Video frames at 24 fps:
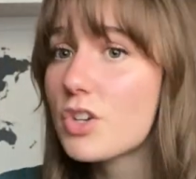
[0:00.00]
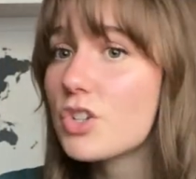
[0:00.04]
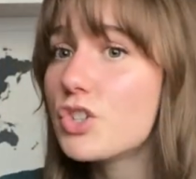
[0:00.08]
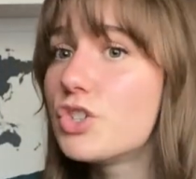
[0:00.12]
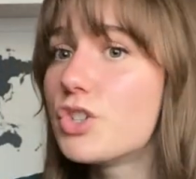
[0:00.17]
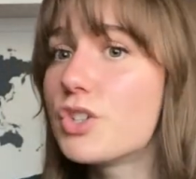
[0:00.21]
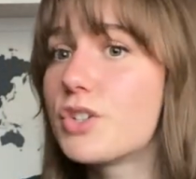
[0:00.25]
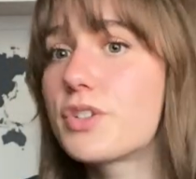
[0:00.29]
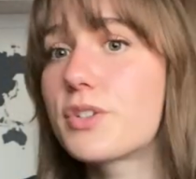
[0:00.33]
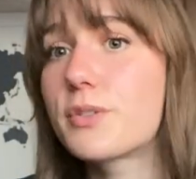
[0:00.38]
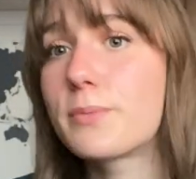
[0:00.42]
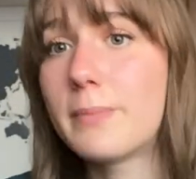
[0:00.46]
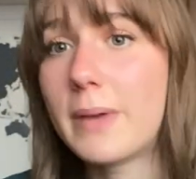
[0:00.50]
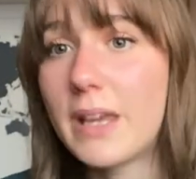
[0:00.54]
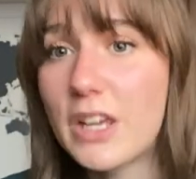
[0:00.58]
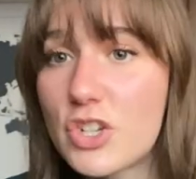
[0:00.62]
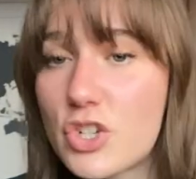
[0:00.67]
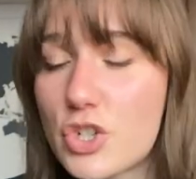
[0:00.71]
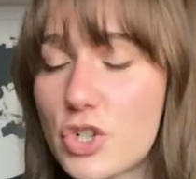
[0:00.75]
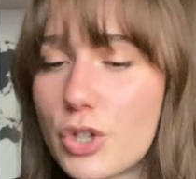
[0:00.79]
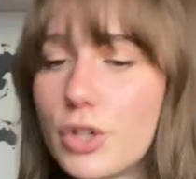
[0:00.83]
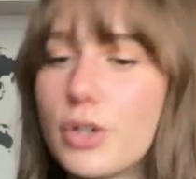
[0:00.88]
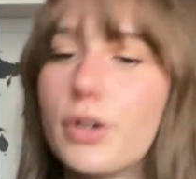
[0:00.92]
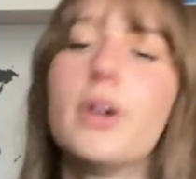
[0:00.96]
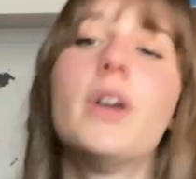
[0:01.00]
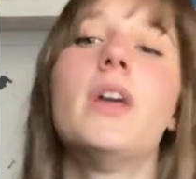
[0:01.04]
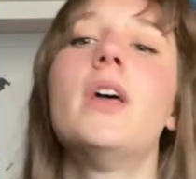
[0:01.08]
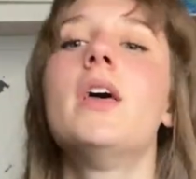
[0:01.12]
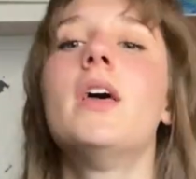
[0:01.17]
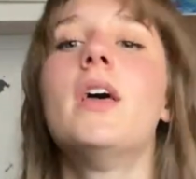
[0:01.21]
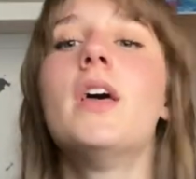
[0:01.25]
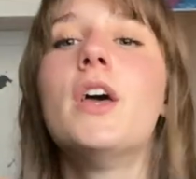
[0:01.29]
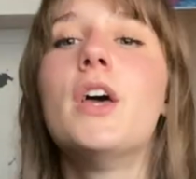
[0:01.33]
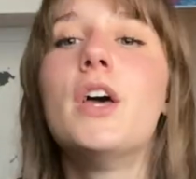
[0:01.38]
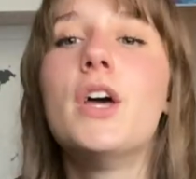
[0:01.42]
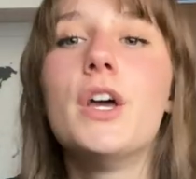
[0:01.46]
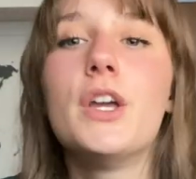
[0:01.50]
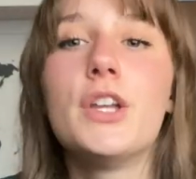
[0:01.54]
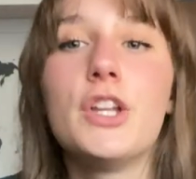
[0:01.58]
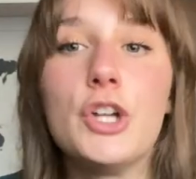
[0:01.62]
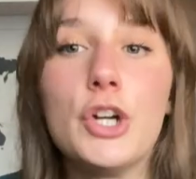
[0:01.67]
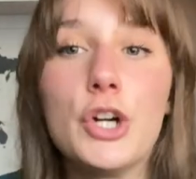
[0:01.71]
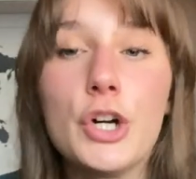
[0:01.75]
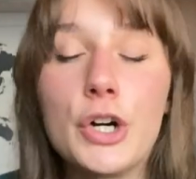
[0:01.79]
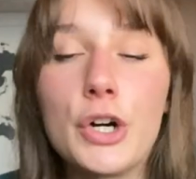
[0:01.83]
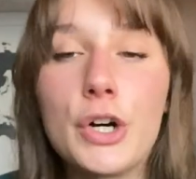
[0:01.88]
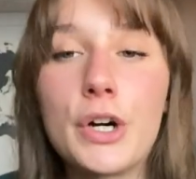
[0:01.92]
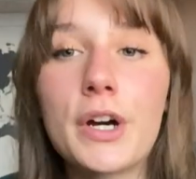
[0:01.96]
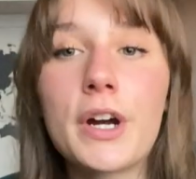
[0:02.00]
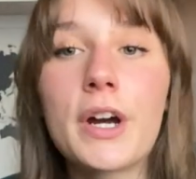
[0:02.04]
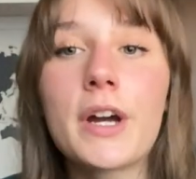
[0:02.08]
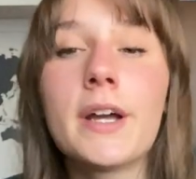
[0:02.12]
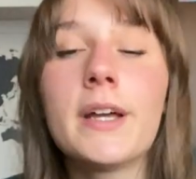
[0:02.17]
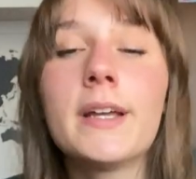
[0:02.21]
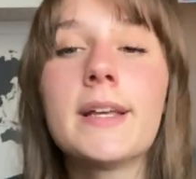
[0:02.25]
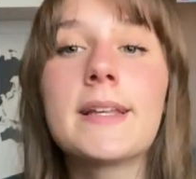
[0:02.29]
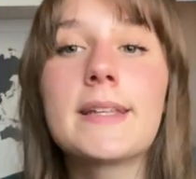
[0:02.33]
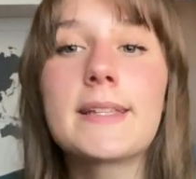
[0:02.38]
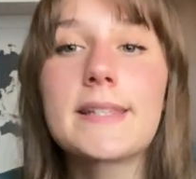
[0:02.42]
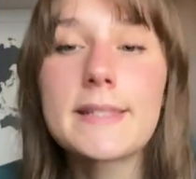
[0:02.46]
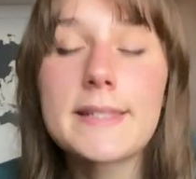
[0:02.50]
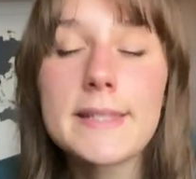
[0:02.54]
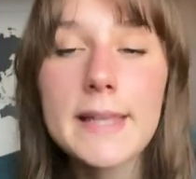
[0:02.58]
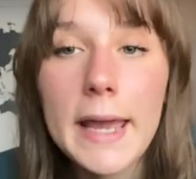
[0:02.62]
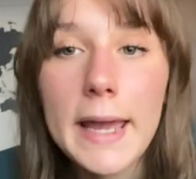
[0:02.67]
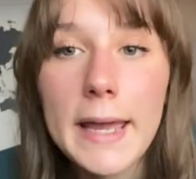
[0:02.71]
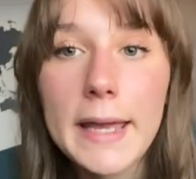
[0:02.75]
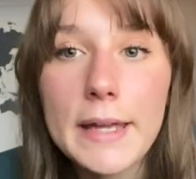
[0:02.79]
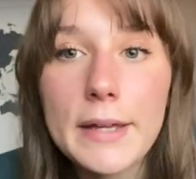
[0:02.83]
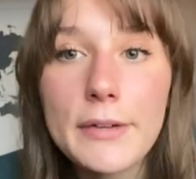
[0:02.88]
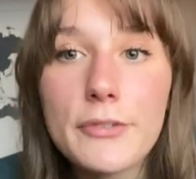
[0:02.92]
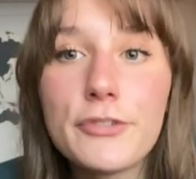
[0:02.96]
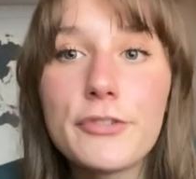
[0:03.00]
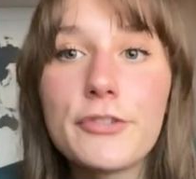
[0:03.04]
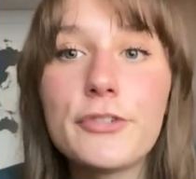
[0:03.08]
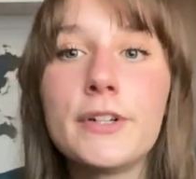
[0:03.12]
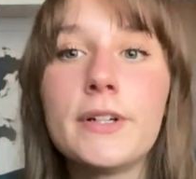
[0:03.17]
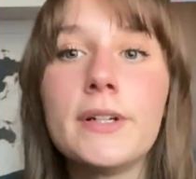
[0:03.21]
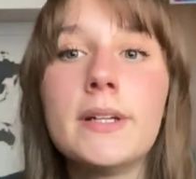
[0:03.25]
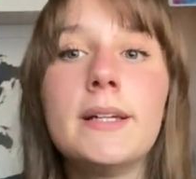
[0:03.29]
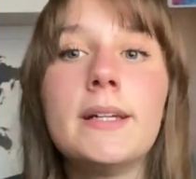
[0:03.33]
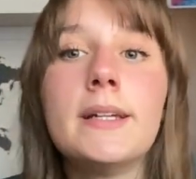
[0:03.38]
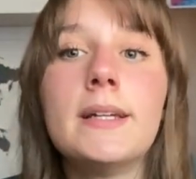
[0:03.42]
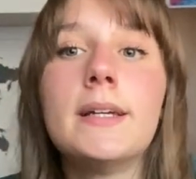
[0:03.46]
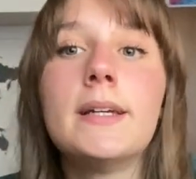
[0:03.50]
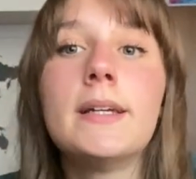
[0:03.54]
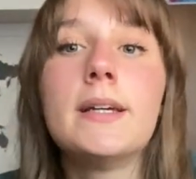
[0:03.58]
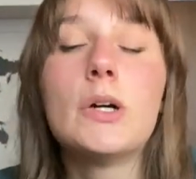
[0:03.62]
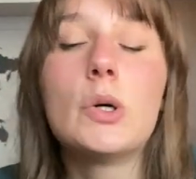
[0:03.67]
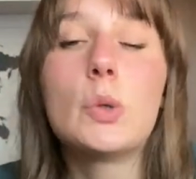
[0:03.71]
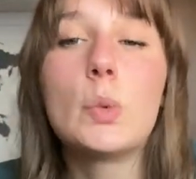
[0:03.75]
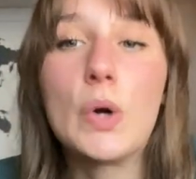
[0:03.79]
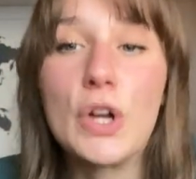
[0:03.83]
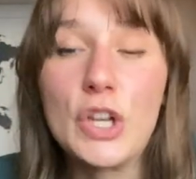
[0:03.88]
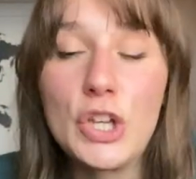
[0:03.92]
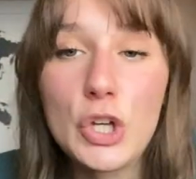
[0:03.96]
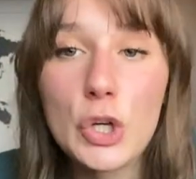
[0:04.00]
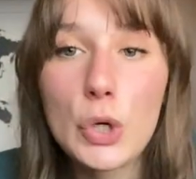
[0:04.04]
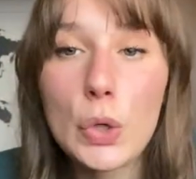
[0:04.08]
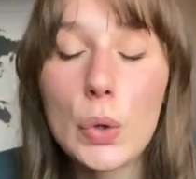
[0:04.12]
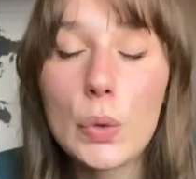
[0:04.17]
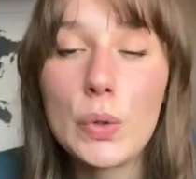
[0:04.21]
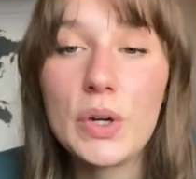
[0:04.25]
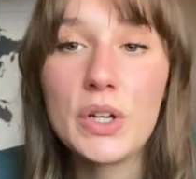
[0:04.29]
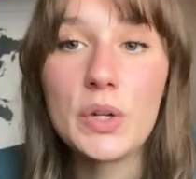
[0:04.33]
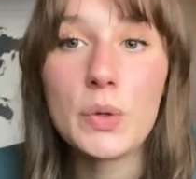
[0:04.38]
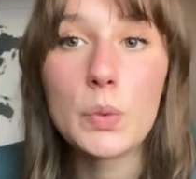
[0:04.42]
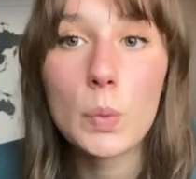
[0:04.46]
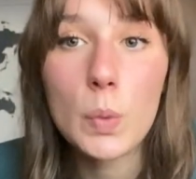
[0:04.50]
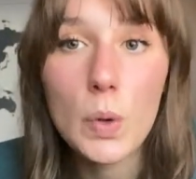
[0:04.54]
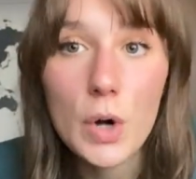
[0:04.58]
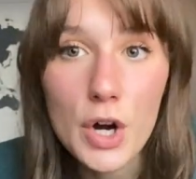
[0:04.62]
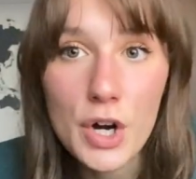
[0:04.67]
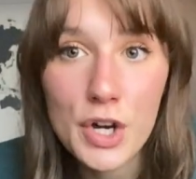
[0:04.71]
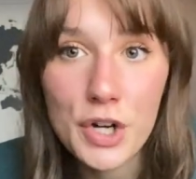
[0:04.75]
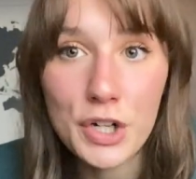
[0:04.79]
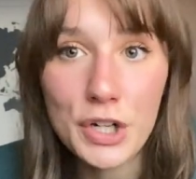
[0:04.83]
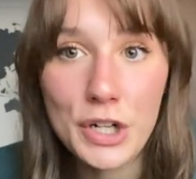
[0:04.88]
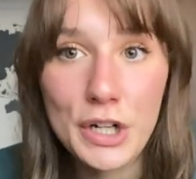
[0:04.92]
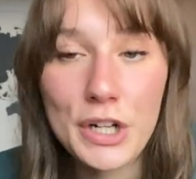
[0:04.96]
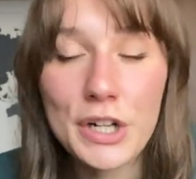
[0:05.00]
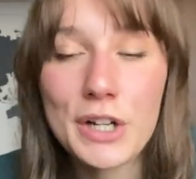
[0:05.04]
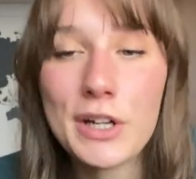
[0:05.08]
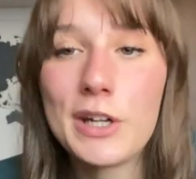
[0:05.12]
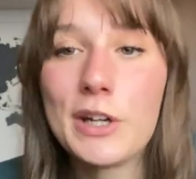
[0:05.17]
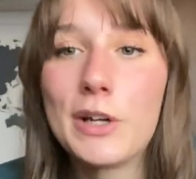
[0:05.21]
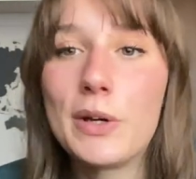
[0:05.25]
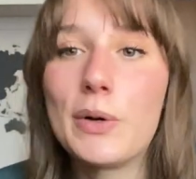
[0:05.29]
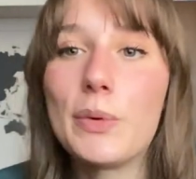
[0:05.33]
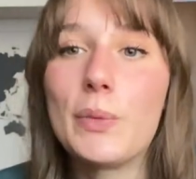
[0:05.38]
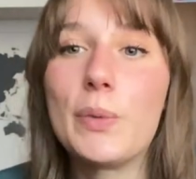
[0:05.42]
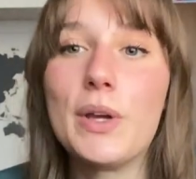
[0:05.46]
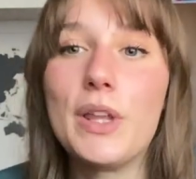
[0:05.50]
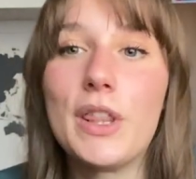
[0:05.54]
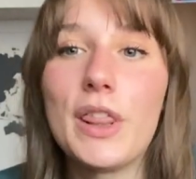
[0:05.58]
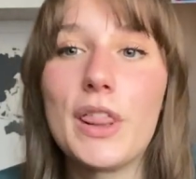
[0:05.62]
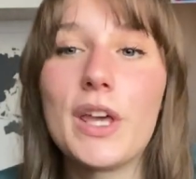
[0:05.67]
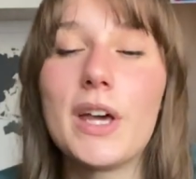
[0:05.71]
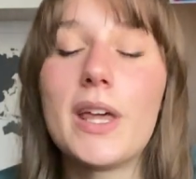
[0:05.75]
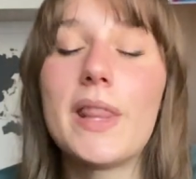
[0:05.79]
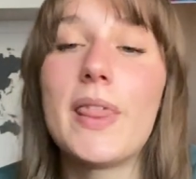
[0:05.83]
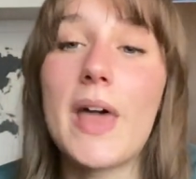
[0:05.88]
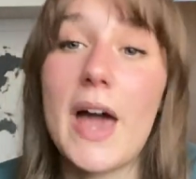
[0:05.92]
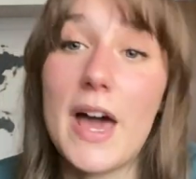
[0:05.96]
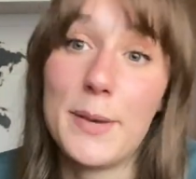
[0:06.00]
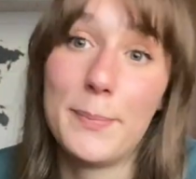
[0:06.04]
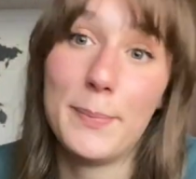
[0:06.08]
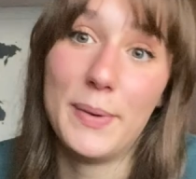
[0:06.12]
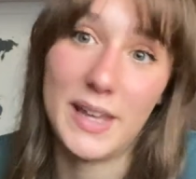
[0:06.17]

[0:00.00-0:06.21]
Just make sure you're safe when you go in the water with that